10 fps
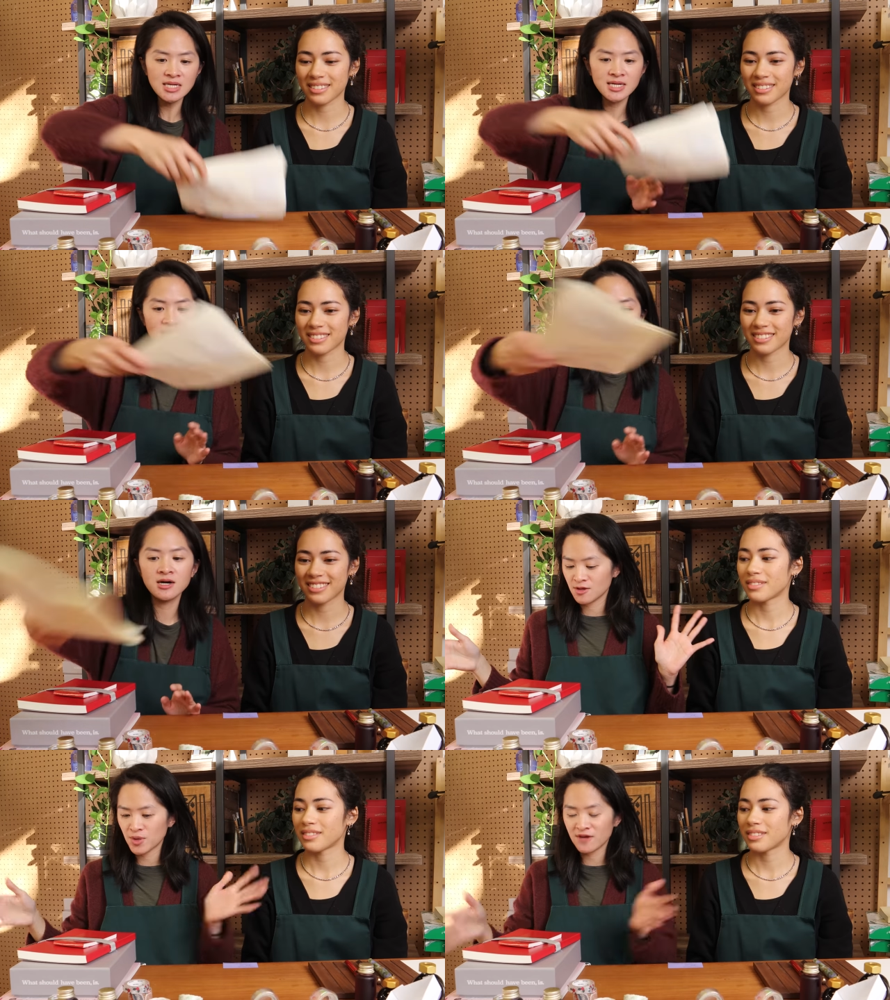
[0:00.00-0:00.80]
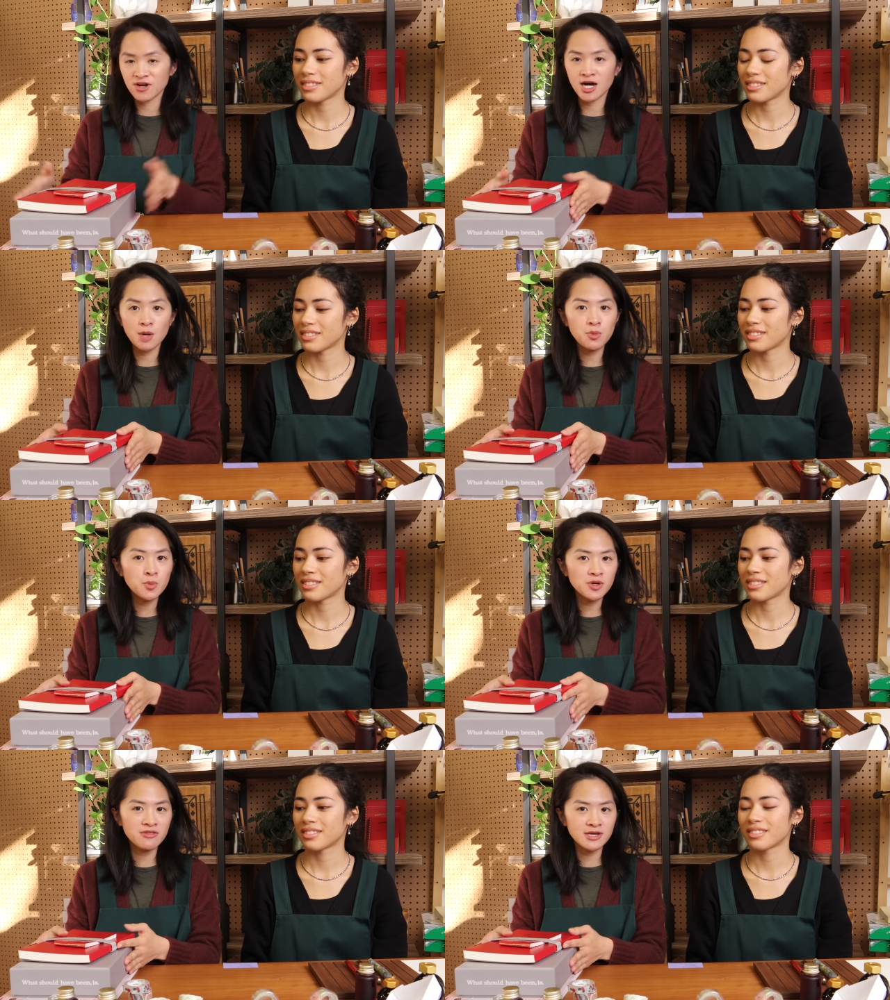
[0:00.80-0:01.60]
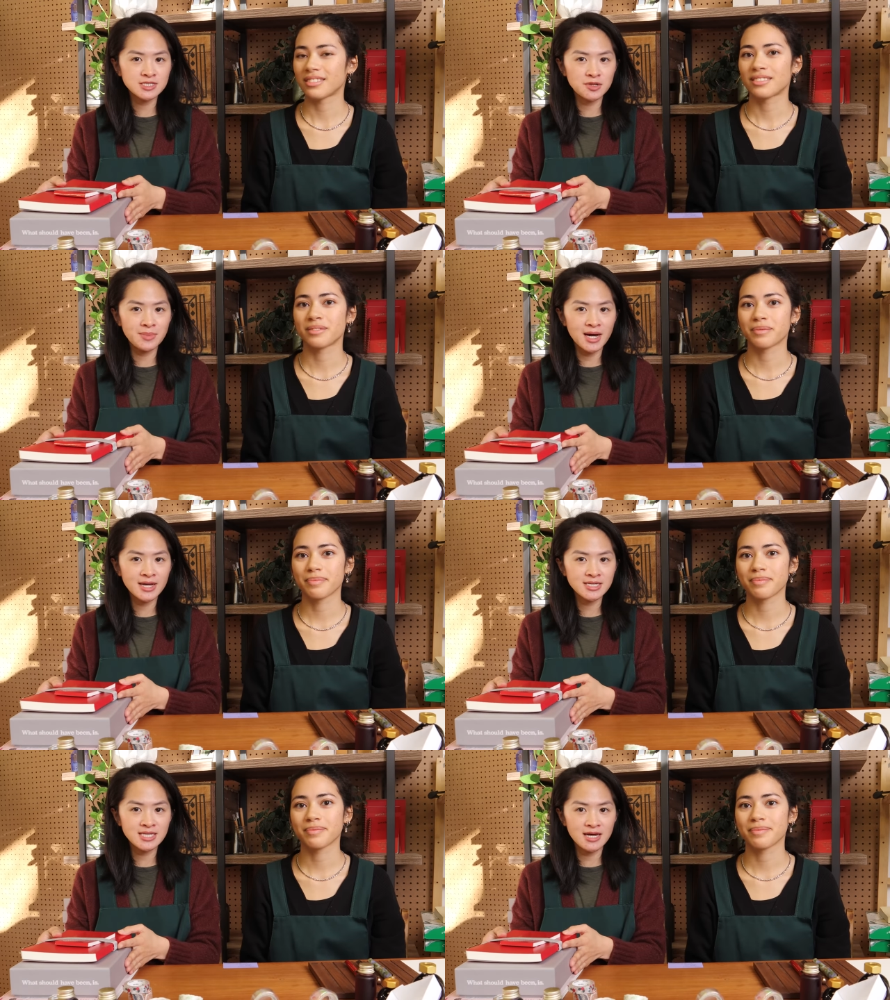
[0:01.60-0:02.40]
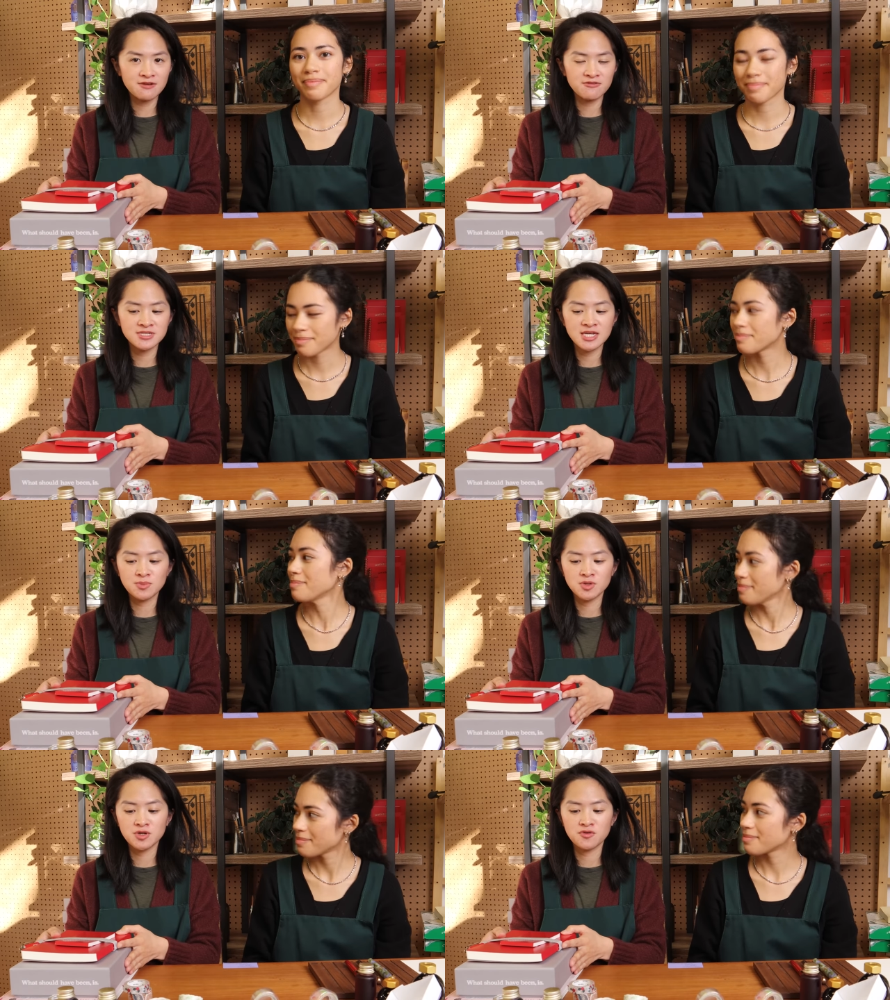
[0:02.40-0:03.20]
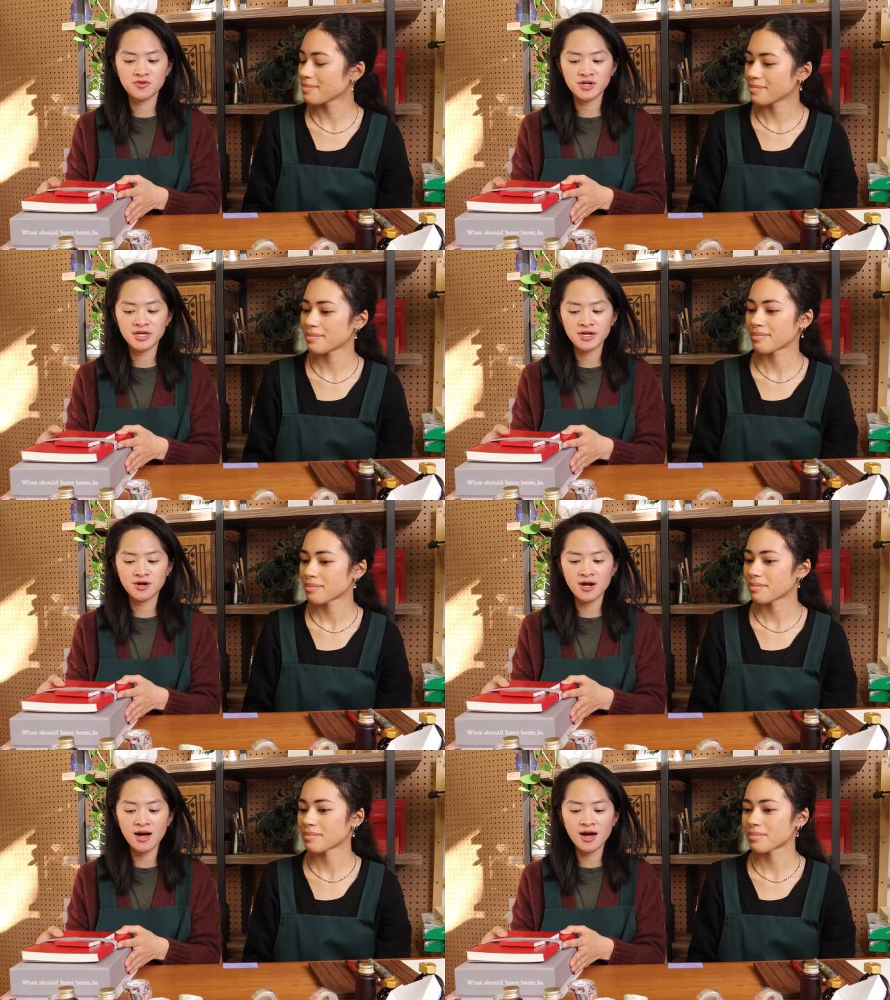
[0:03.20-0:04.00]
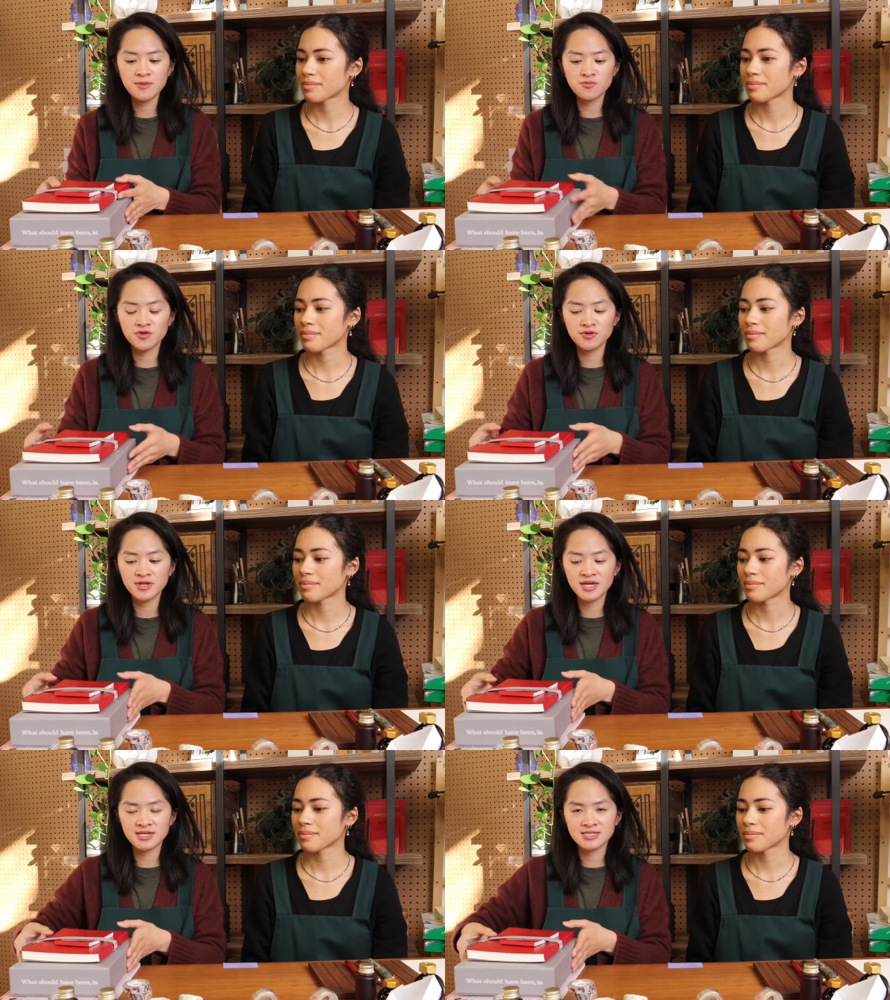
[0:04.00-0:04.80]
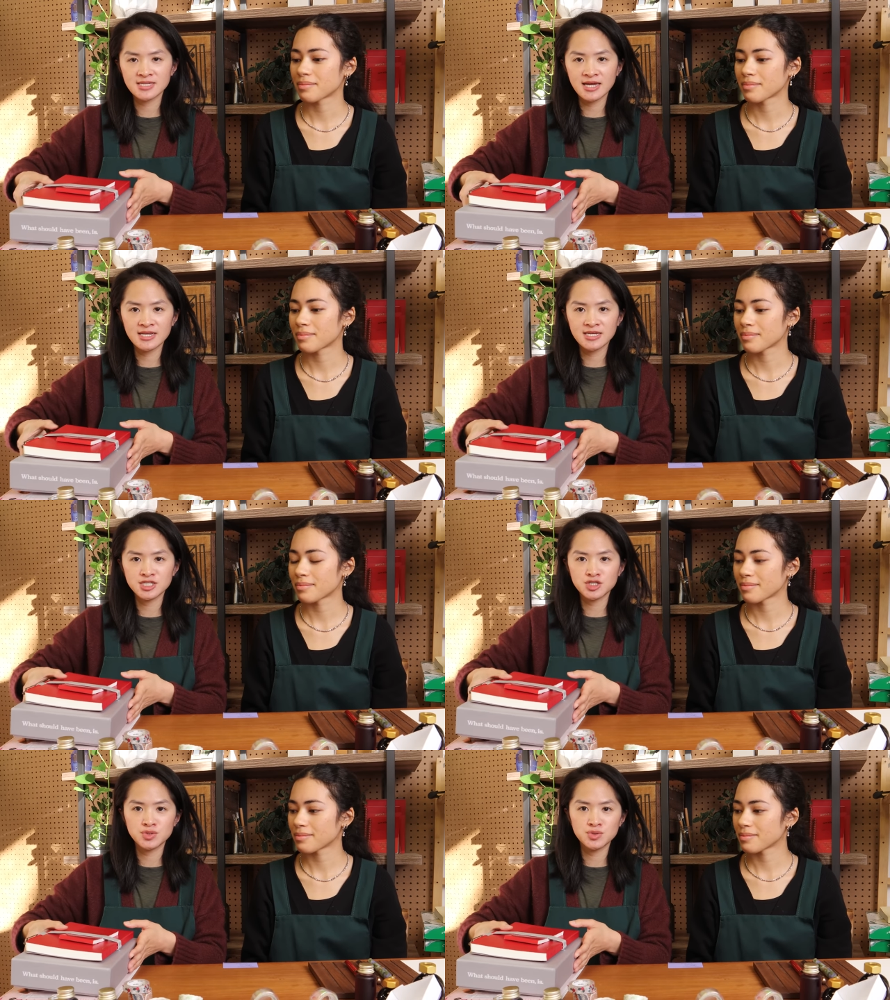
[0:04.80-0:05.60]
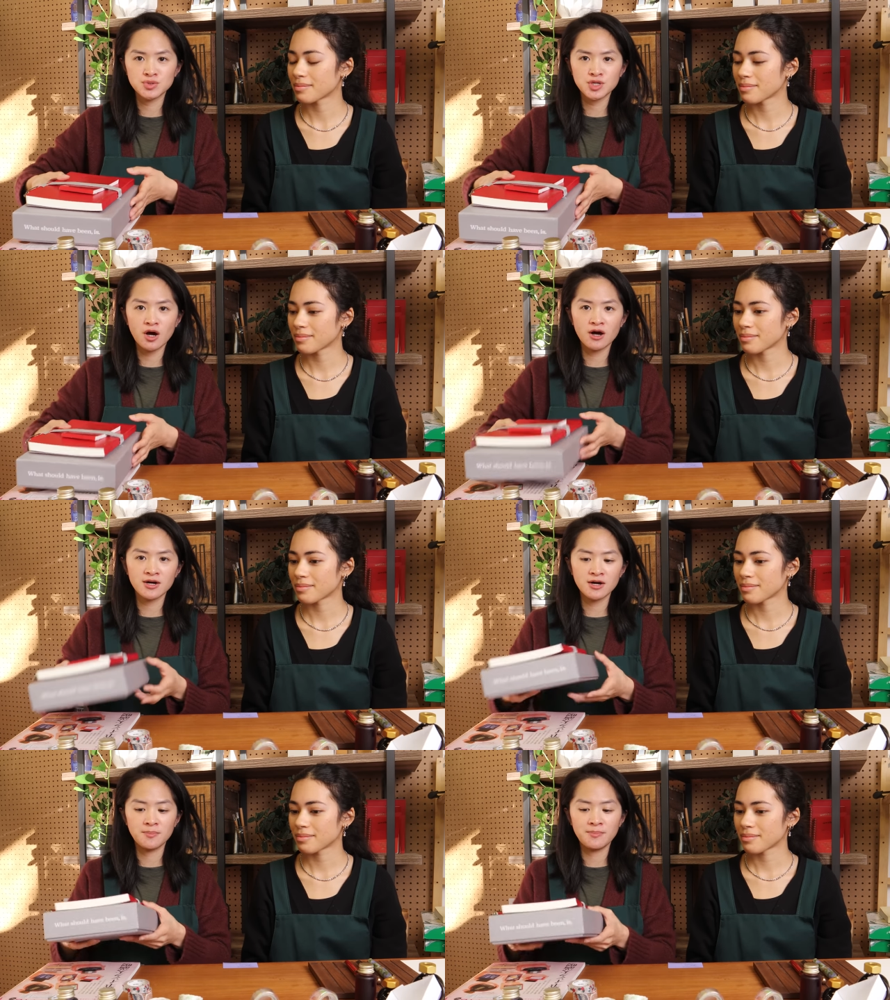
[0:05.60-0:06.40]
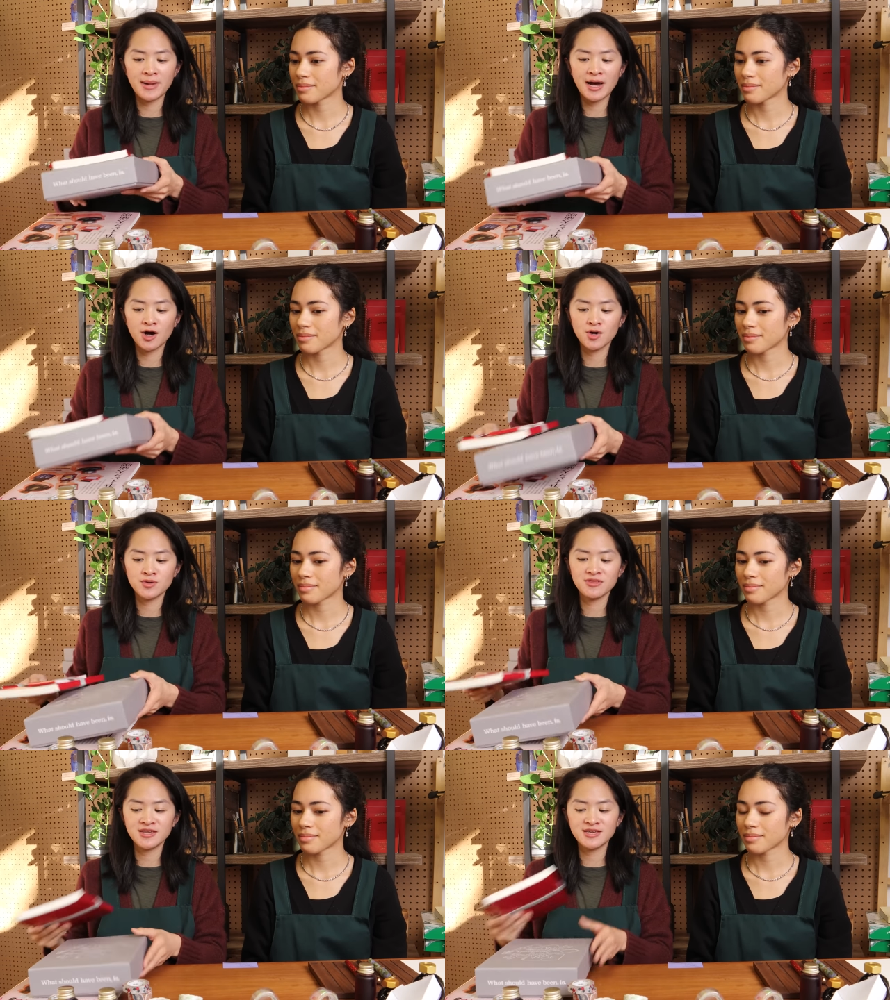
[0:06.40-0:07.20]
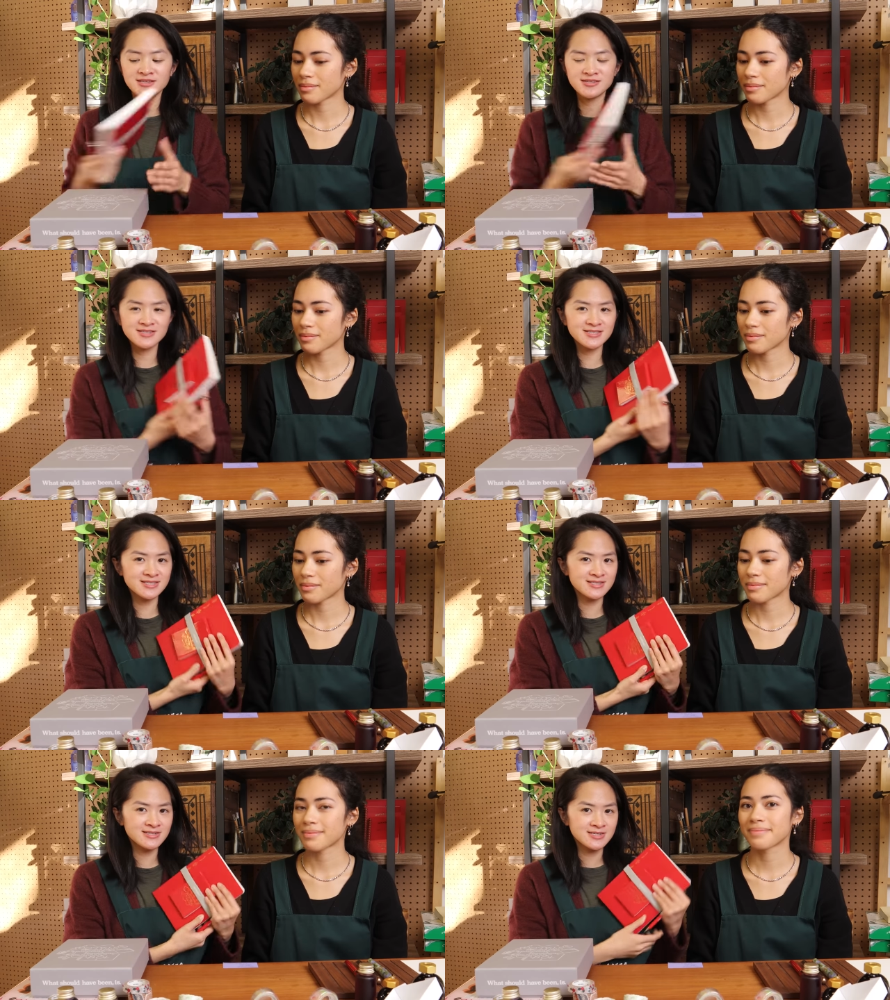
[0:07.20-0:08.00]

Speaker 1: Yeah. We have a couple more things on my side of the table over here. I'm really excited to talk about these,